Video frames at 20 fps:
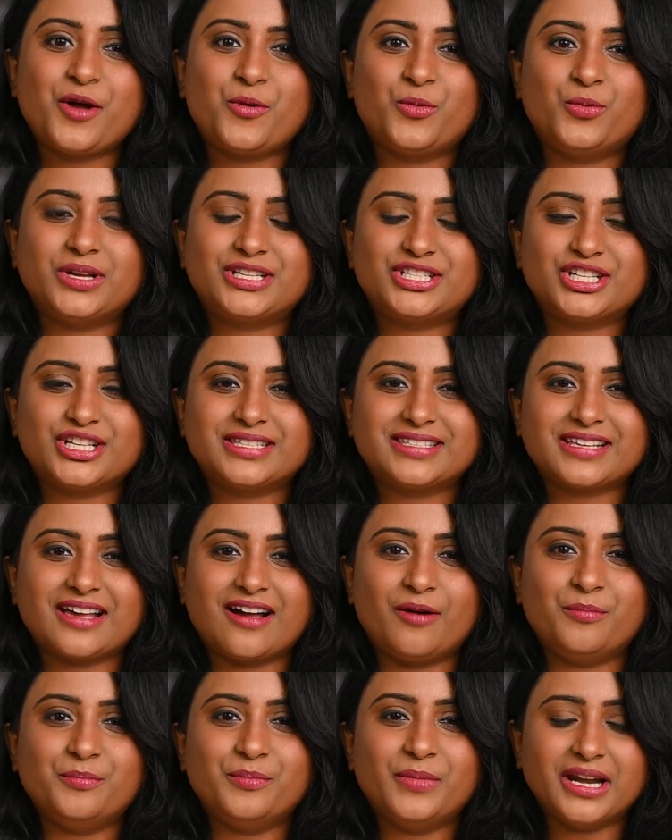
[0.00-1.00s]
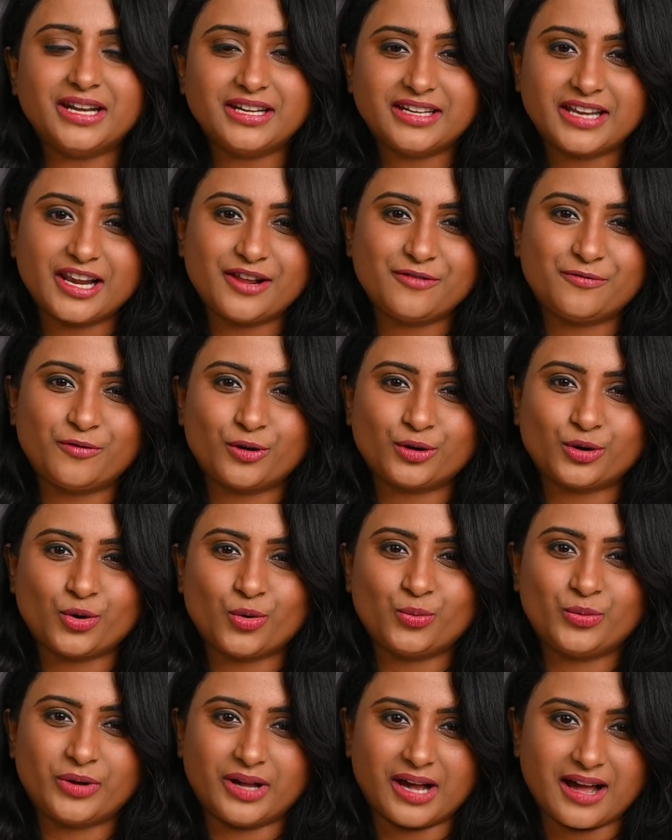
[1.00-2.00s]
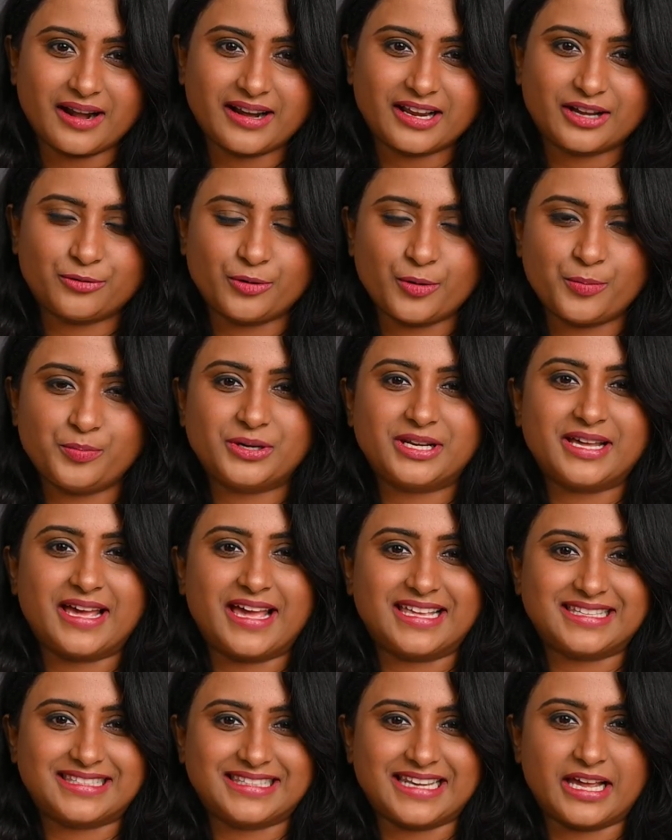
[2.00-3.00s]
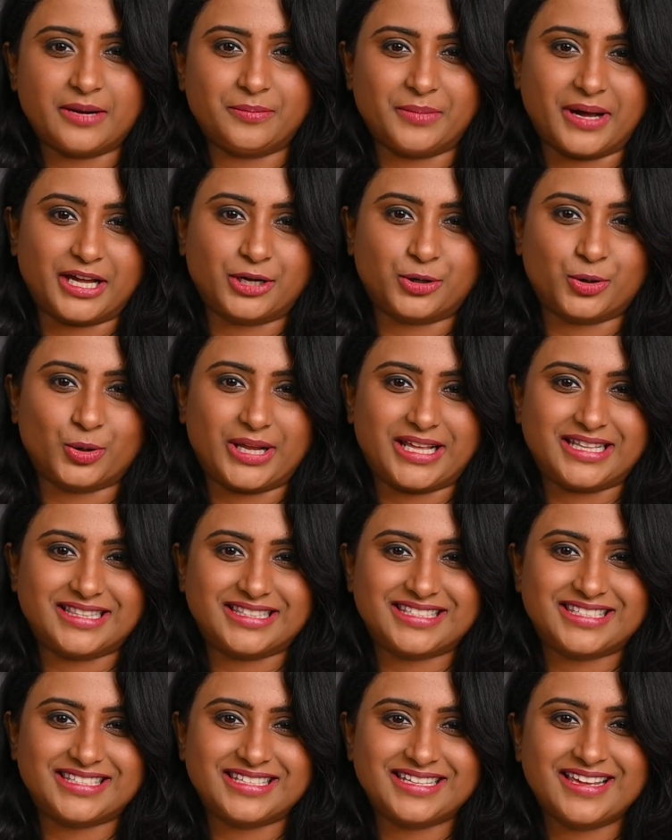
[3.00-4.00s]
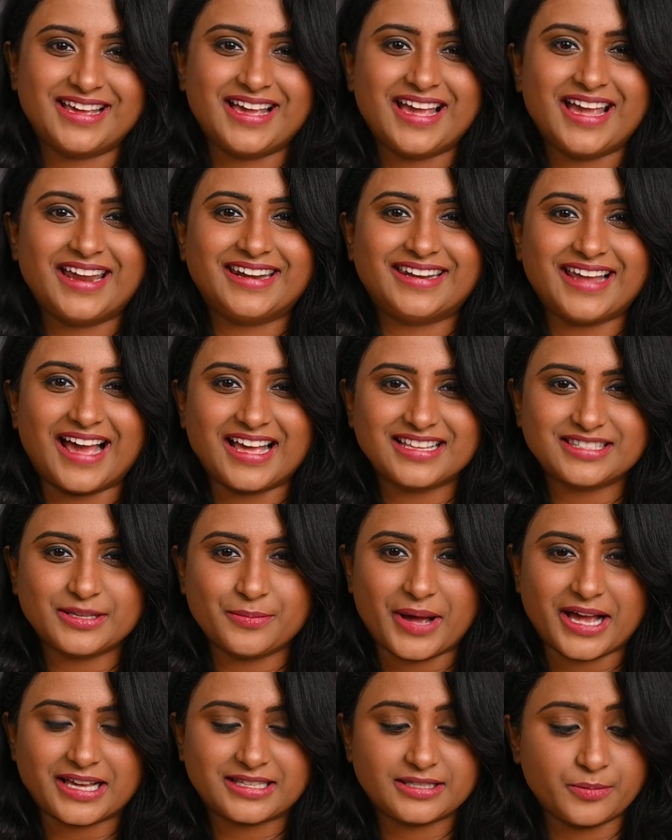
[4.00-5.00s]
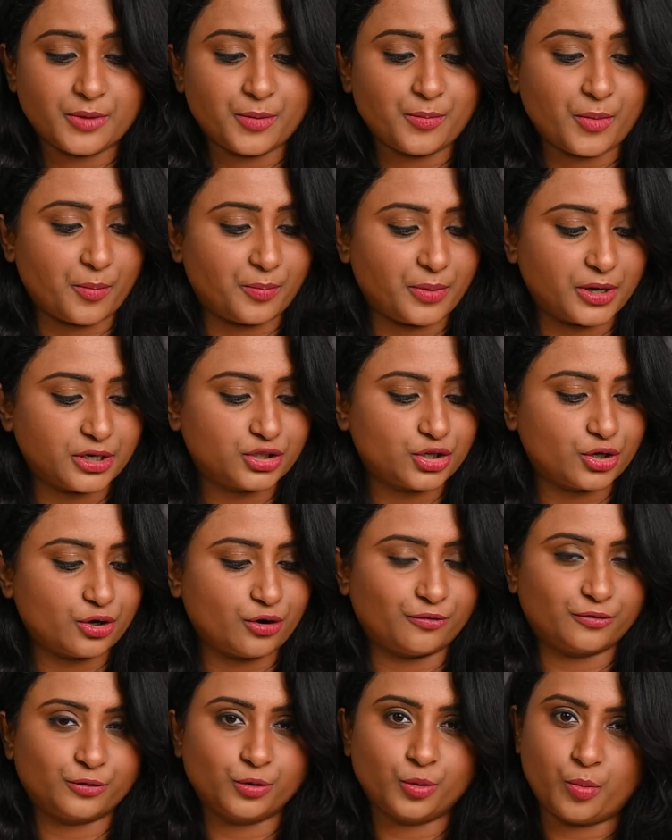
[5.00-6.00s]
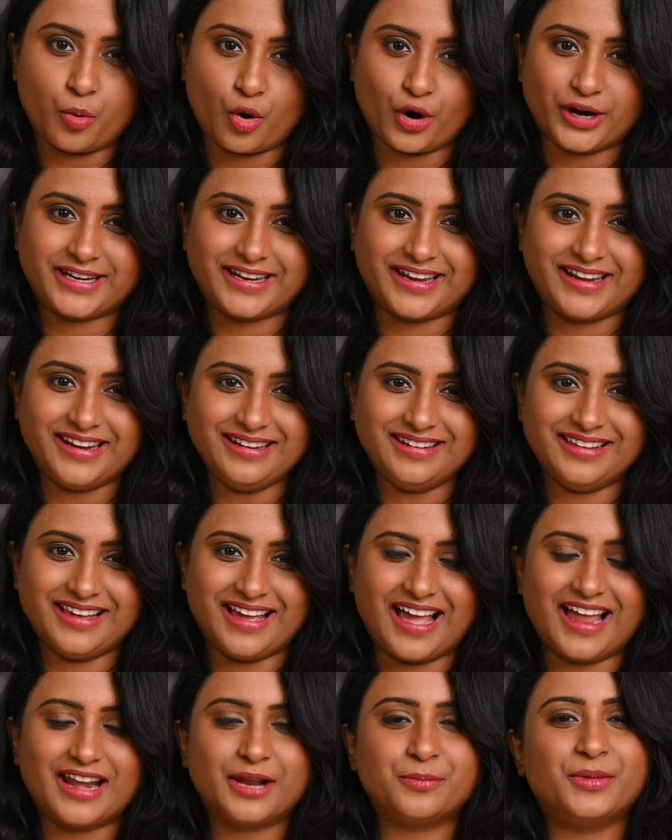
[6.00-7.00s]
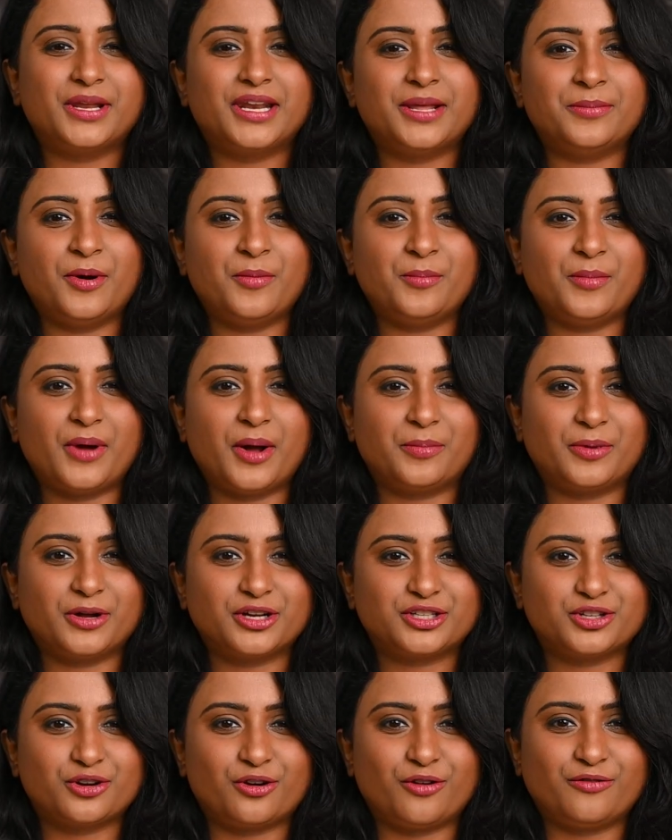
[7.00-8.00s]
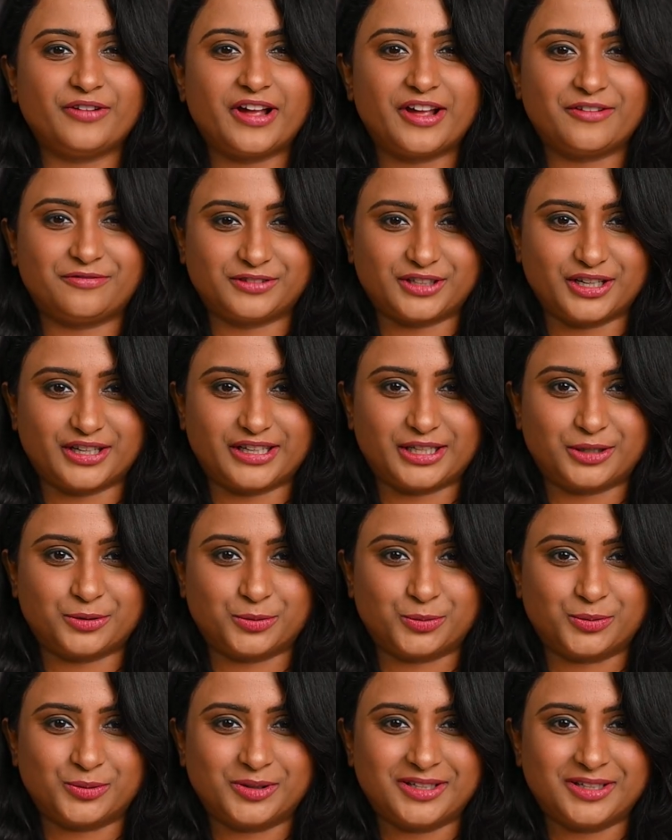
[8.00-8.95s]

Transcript: which is a mid-telephoto VR equipped S-line micro lens. It has a maximum aperture of 2.8 and a minimum aperture of f32.